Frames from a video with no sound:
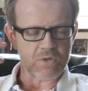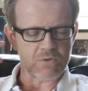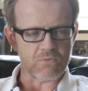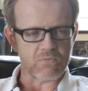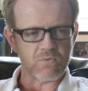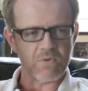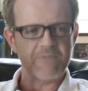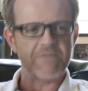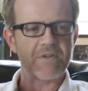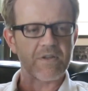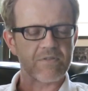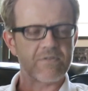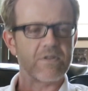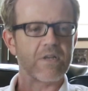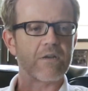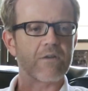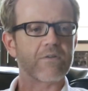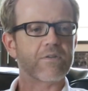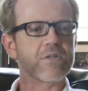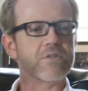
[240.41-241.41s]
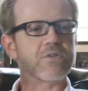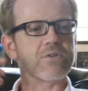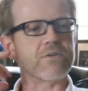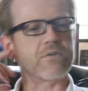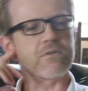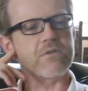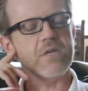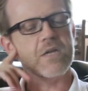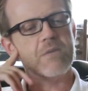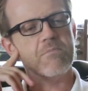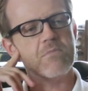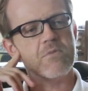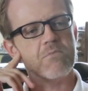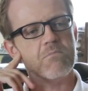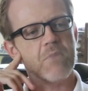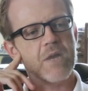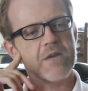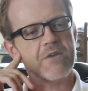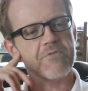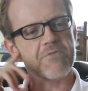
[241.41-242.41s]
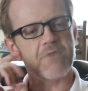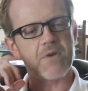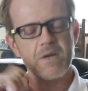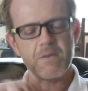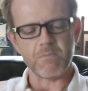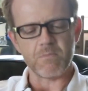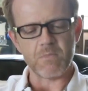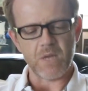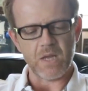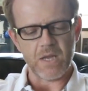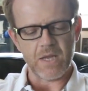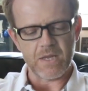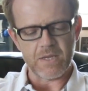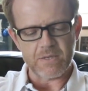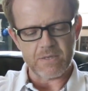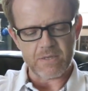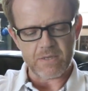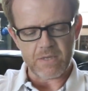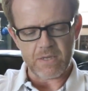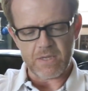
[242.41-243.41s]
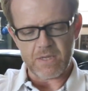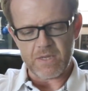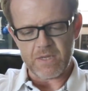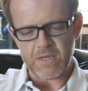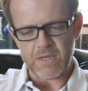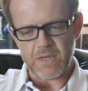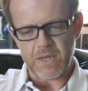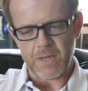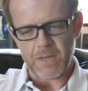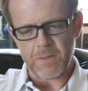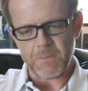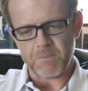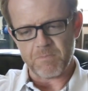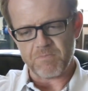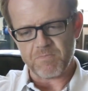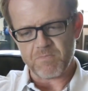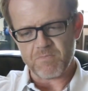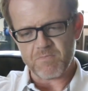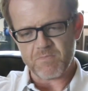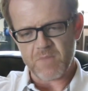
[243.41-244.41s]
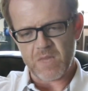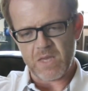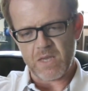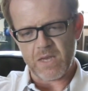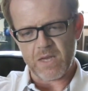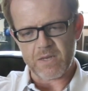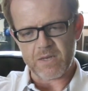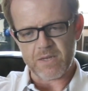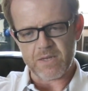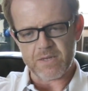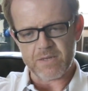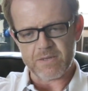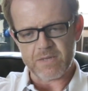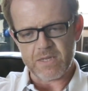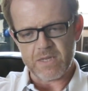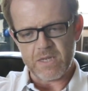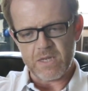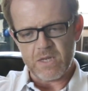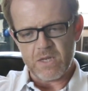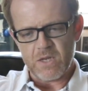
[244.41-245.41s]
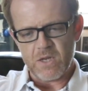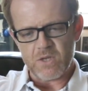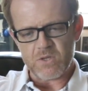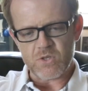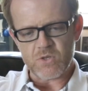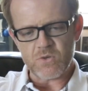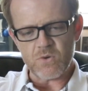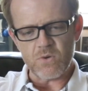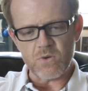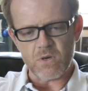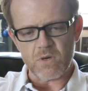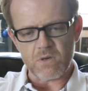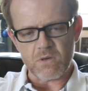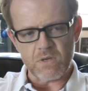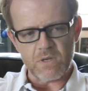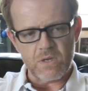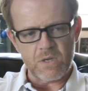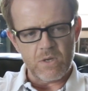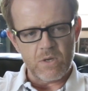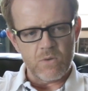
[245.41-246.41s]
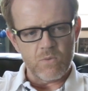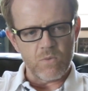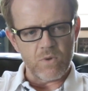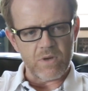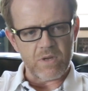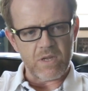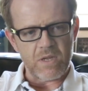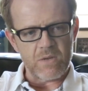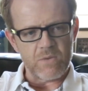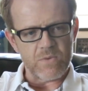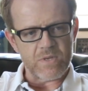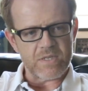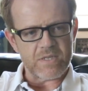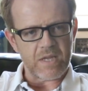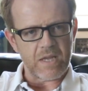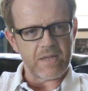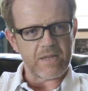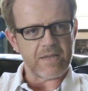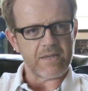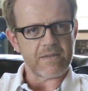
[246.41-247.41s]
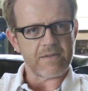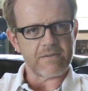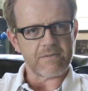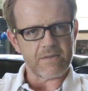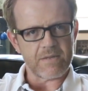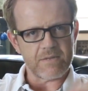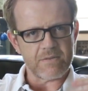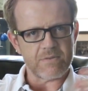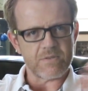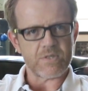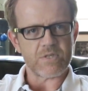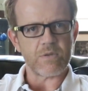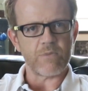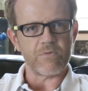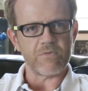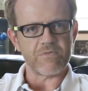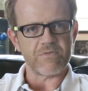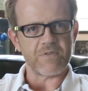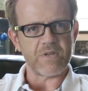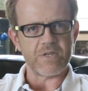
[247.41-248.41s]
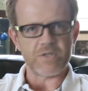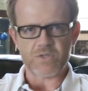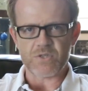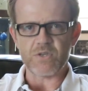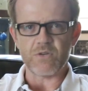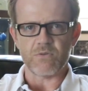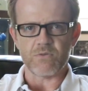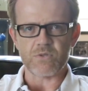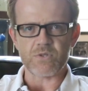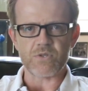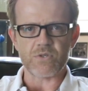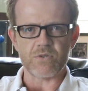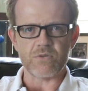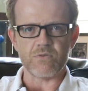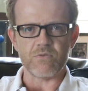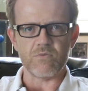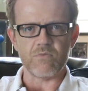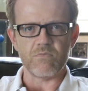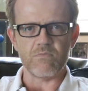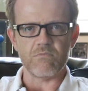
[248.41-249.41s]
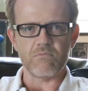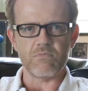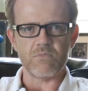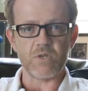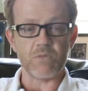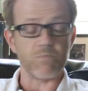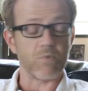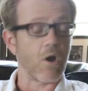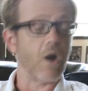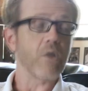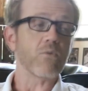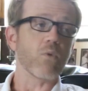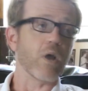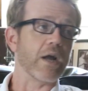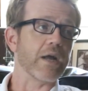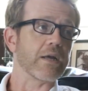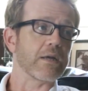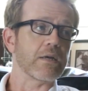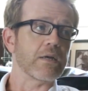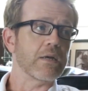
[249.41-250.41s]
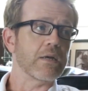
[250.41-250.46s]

terrific theater teacher named Mike Frim, and he had a tour where he would take some of his students to Broadway.